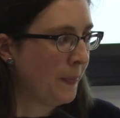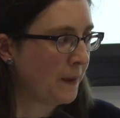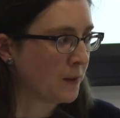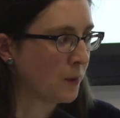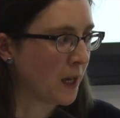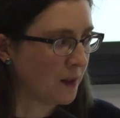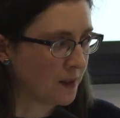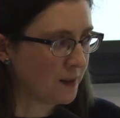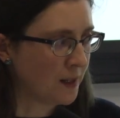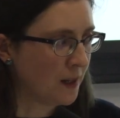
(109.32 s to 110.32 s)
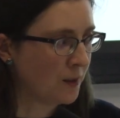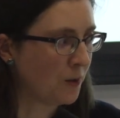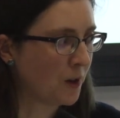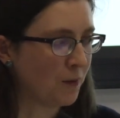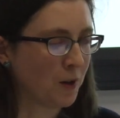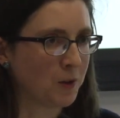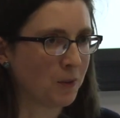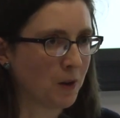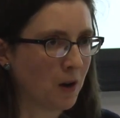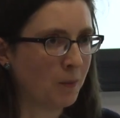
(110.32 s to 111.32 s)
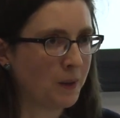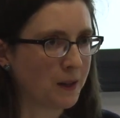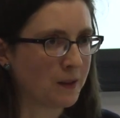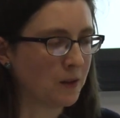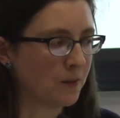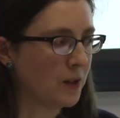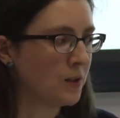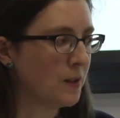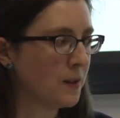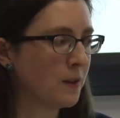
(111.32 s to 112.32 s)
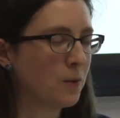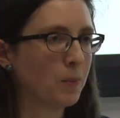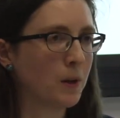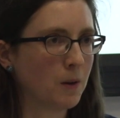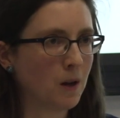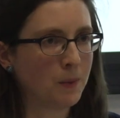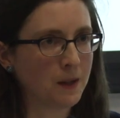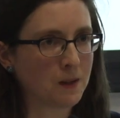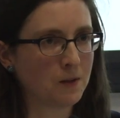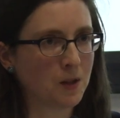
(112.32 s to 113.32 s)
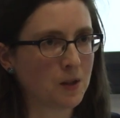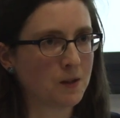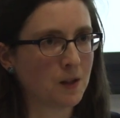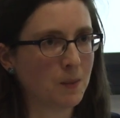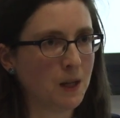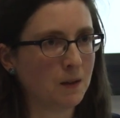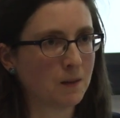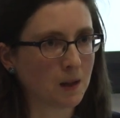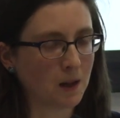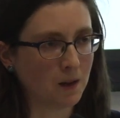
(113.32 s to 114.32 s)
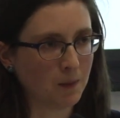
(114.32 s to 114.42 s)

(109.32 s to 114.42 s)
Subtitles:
So again, as I said, talking very much about complex interventions, and so by complex interventions I mean kind